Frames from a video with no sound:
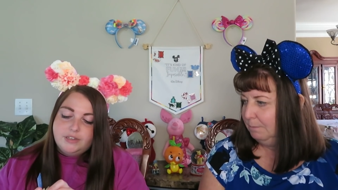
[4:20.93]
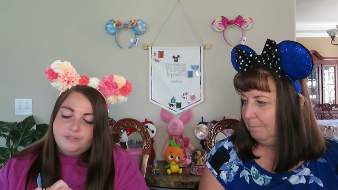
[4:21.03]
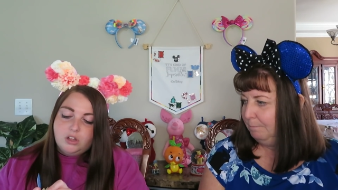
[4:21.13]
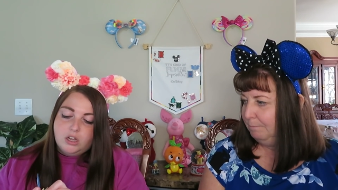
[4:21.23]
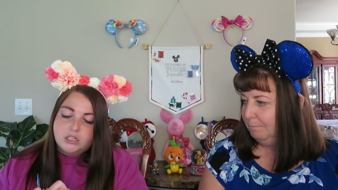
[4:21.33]
Speaker 1: seen
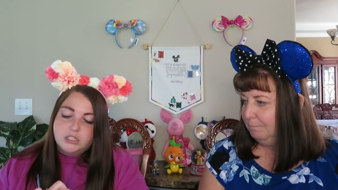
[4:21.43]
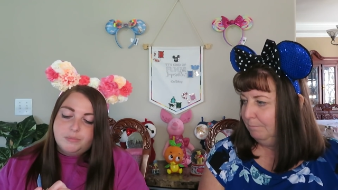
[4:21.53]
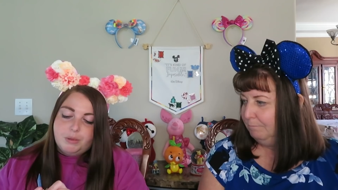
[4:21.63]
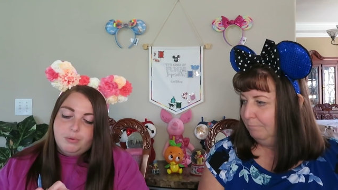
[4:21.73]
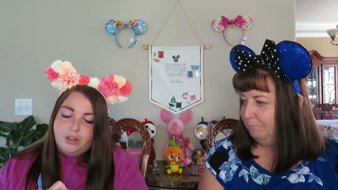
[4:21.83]
vlogs
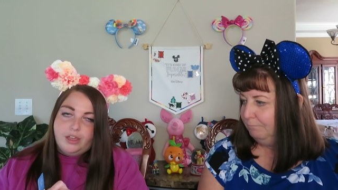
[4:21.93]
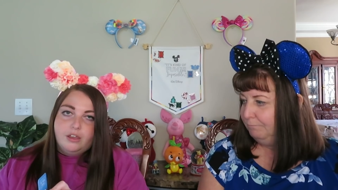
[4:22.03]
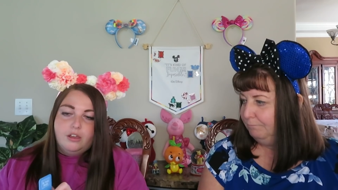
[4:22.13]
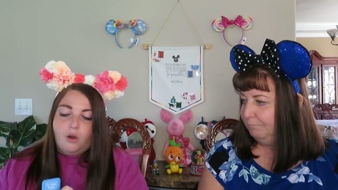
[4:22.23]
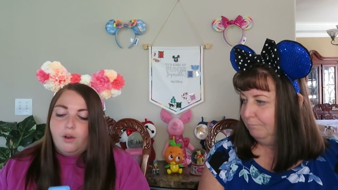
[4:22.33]
that people
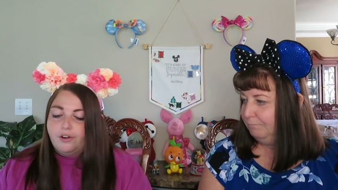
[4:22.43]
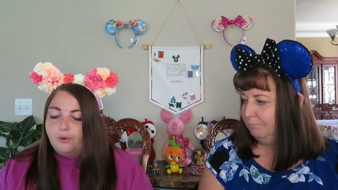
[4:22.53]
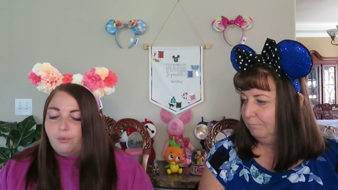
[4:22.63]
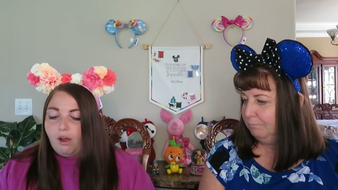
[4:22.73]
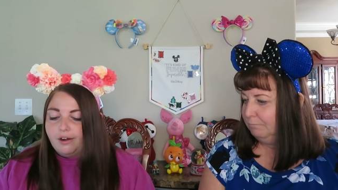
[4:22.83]
like go
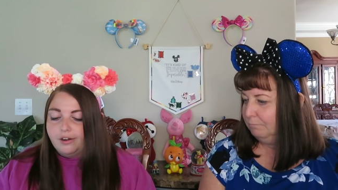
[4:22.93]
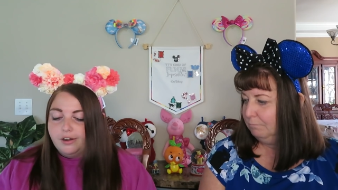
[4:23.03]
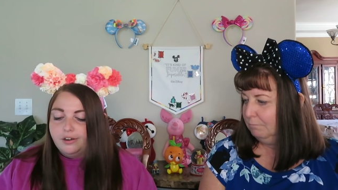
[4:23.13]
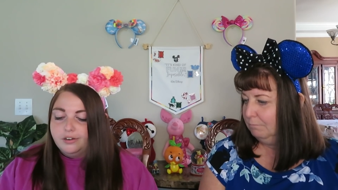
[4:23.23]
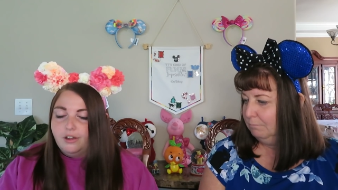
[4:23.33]

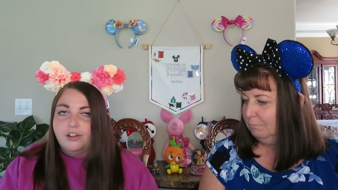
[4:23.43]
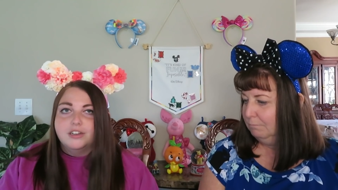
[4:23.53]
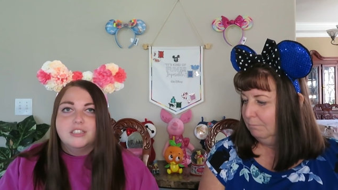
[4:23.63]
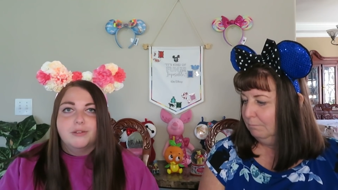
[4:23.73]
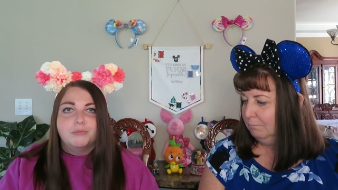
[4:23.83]
underwater on a
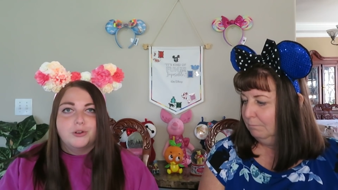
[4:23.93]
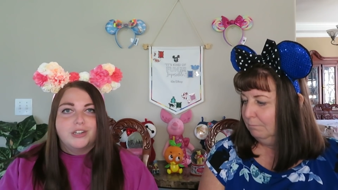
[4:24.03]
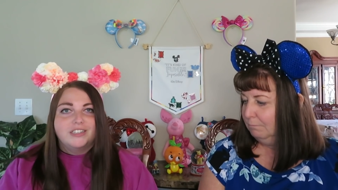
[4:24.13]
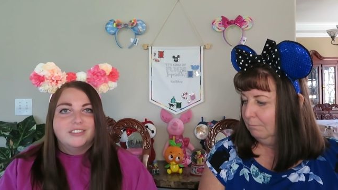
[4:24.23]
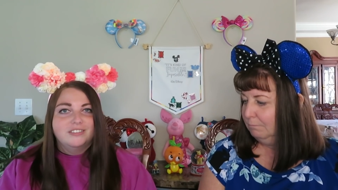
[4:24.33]

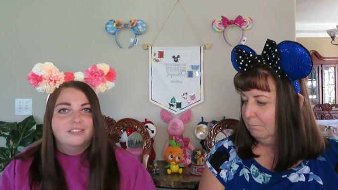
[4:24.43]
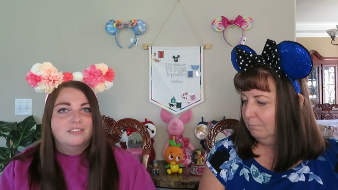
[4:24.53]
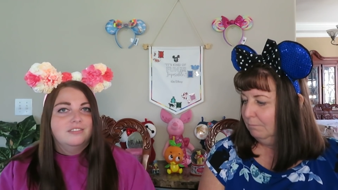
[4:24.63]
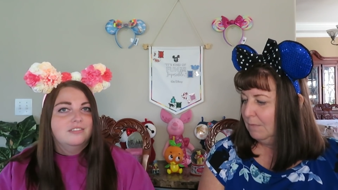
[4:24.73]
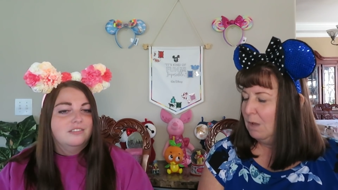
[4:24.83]
submarine.
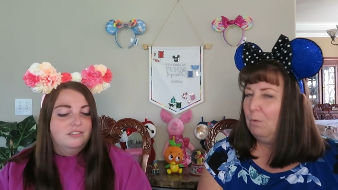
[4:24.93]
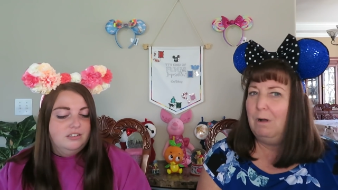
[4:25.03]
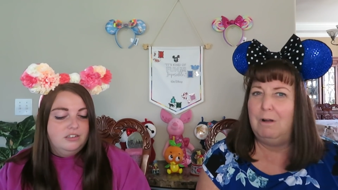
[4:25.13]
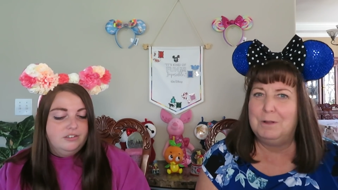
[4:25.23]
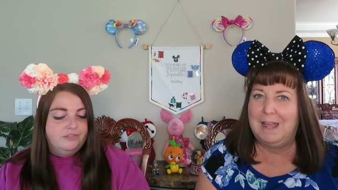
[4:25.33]

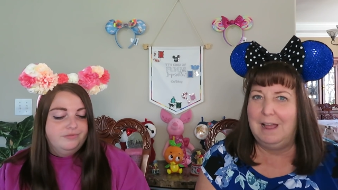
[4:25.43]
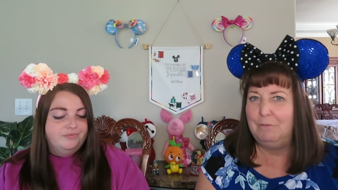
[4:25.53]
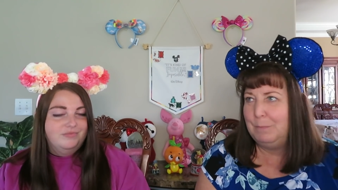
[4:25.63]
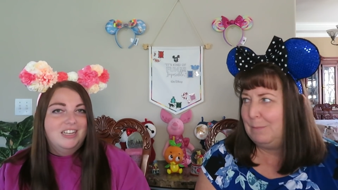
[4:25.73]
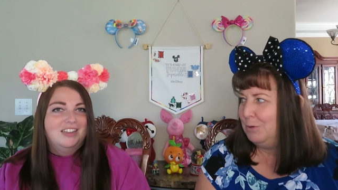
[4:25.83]
Speaker 2: Well, okay, I
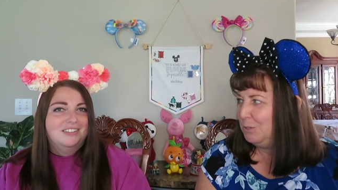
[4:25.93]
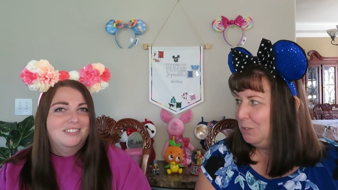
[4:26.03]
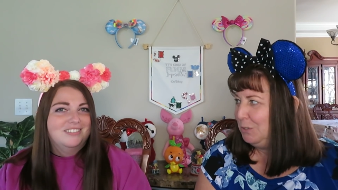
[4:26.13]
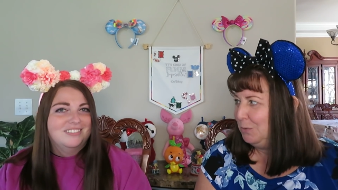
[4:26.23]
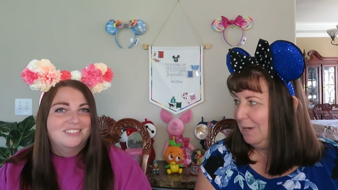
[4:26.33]

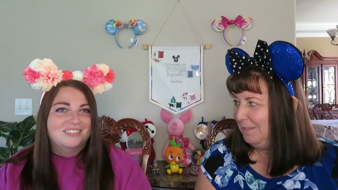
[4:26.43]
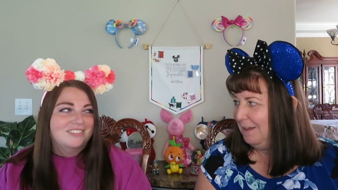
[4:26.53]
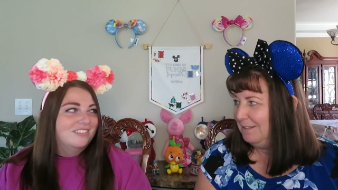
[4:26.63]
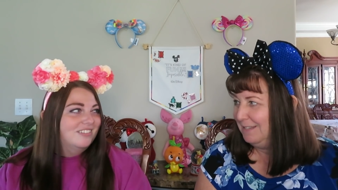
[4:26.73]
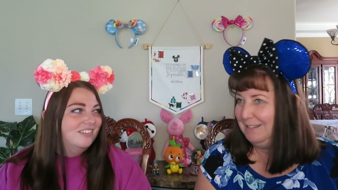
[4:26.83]
remember
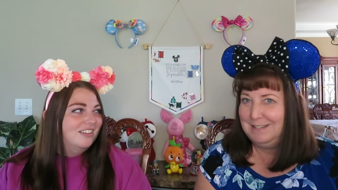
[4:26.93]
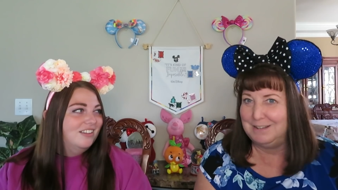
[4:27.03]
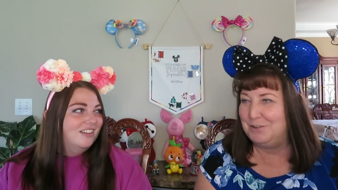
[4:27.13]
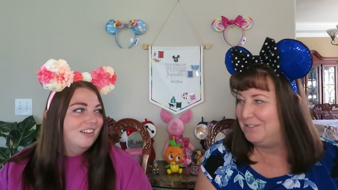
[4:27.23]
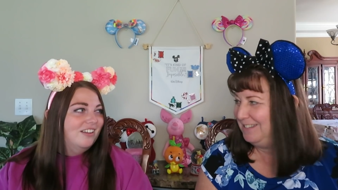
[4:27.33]
20,000 Leagues
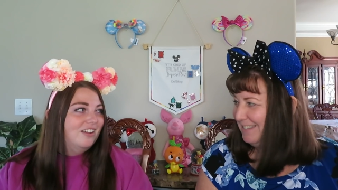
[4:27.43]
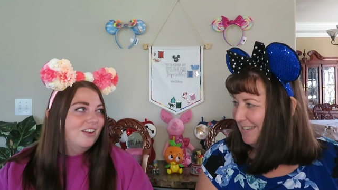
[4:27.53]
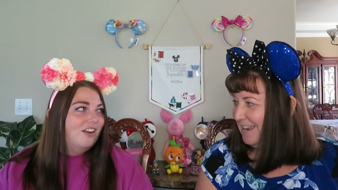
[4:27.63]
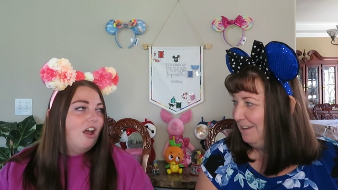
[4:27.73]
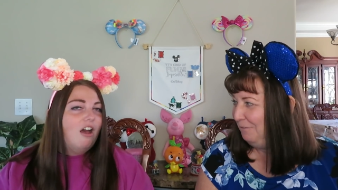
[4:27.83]
Under the
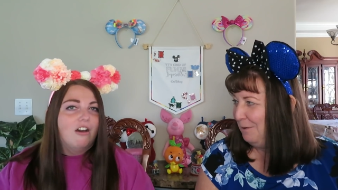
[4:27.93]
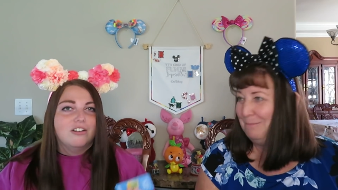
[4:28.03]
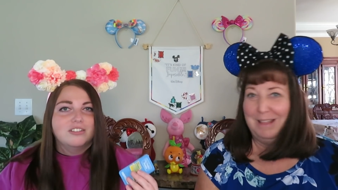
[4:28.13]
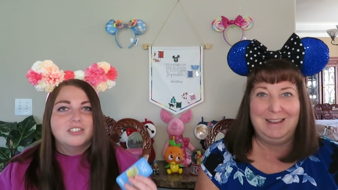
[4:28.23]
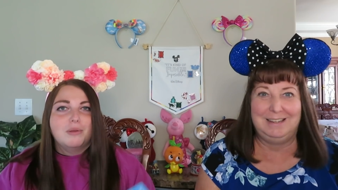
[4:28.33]
Sea oh, from
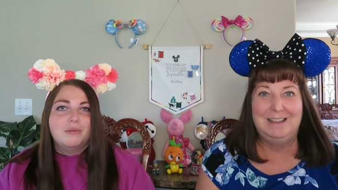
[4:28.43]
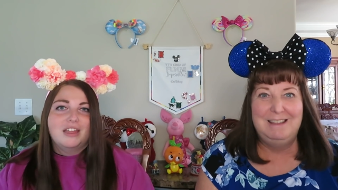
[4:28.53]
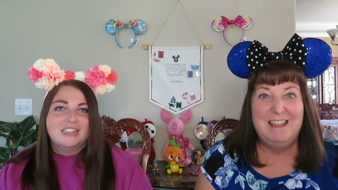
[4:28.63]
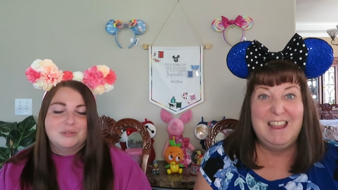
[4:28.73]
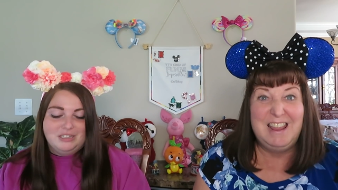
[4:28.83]
like
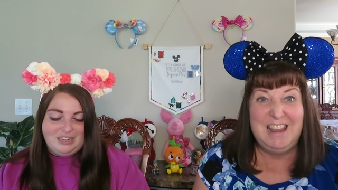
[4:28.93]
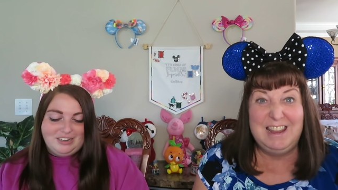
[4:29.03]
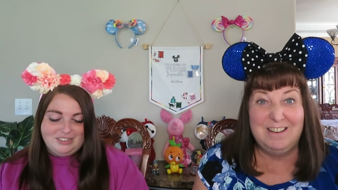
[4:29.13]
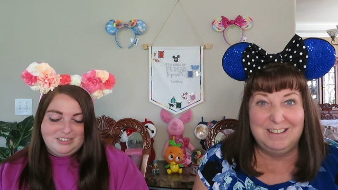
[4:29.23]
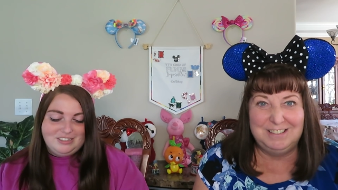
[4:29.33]
Speaker 1: so
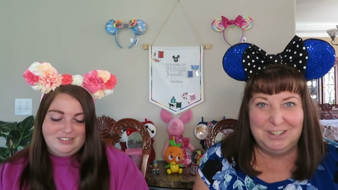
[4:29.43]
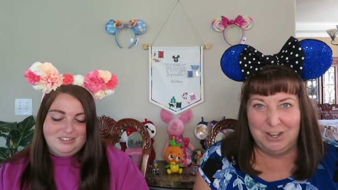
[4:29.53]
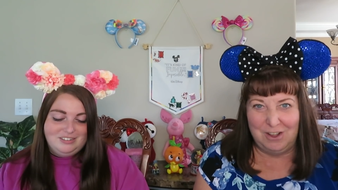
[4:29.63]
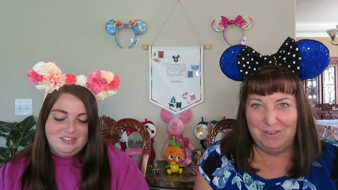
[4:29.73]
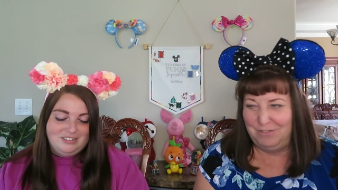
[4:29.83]
eons
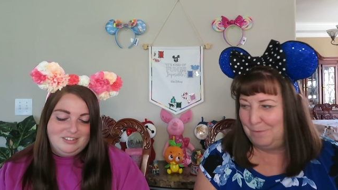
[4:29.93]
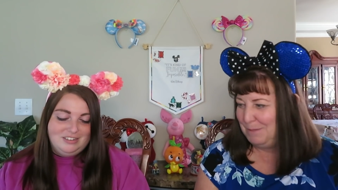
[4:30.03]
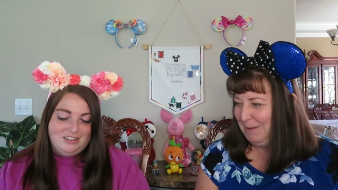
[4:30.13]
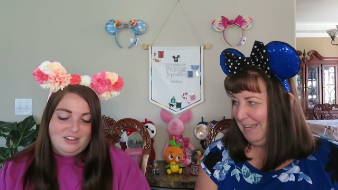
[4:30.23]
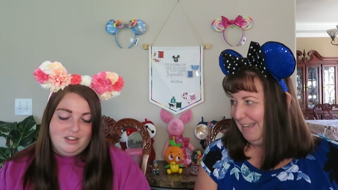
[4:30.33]
Speaker 2: ago from the
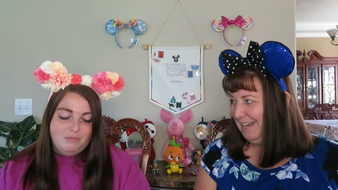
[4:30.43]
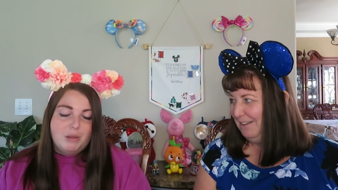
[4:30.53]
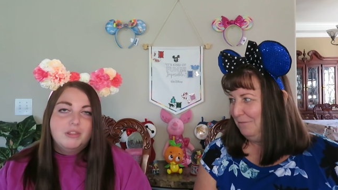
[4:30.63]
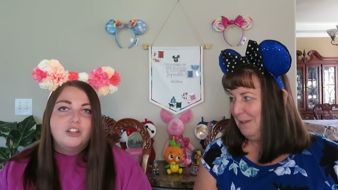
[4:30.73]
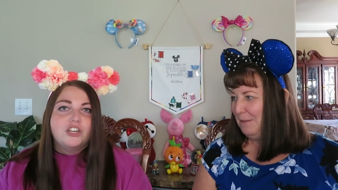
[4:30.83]
beginning
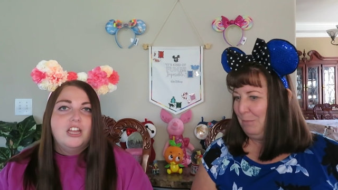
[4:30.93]
maybe of